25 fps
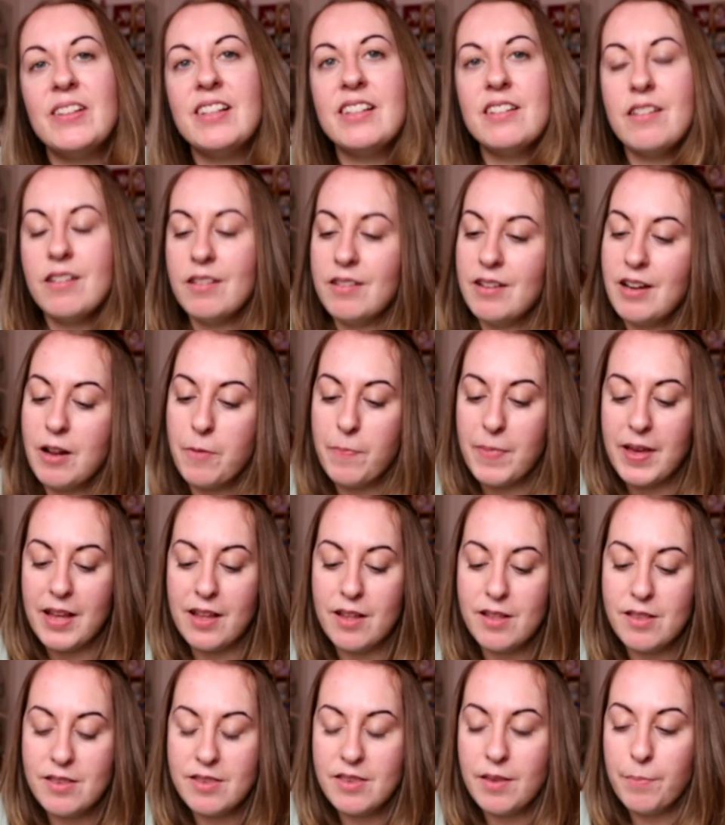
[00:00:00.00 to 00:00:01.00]
Disney
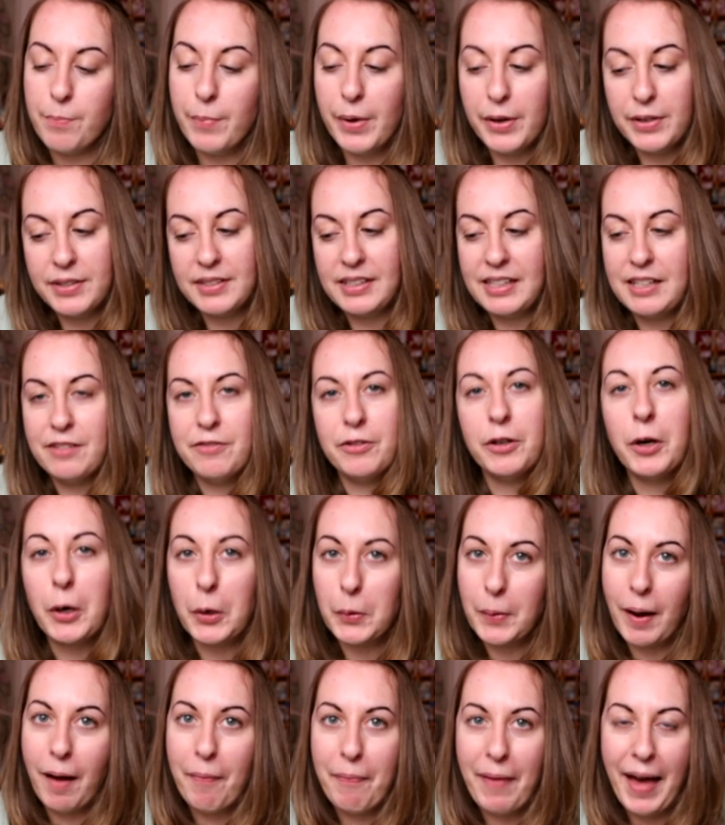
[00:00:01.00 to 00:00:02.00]
bits, mostly for
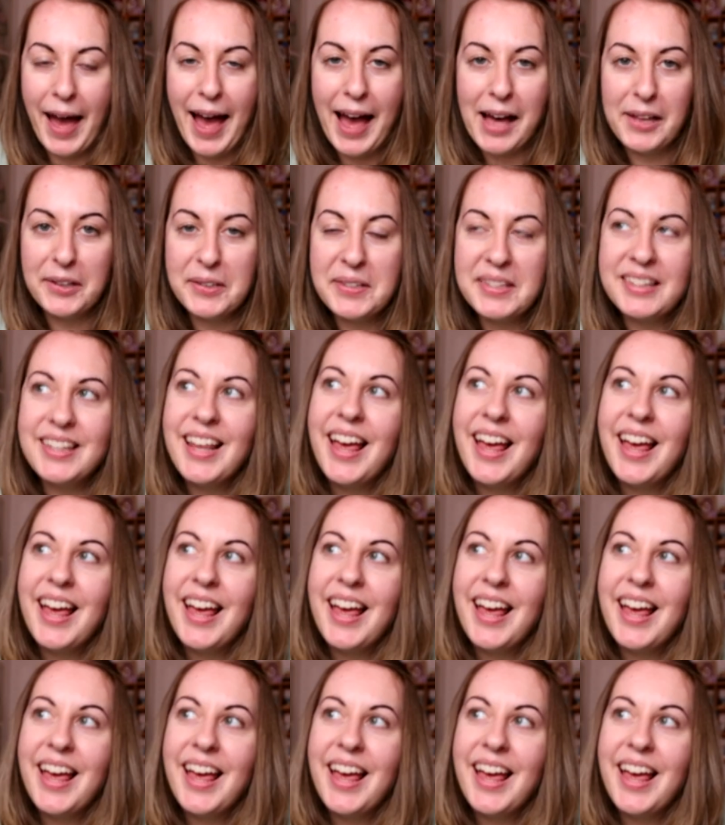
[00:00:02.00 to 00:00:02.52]
around the house,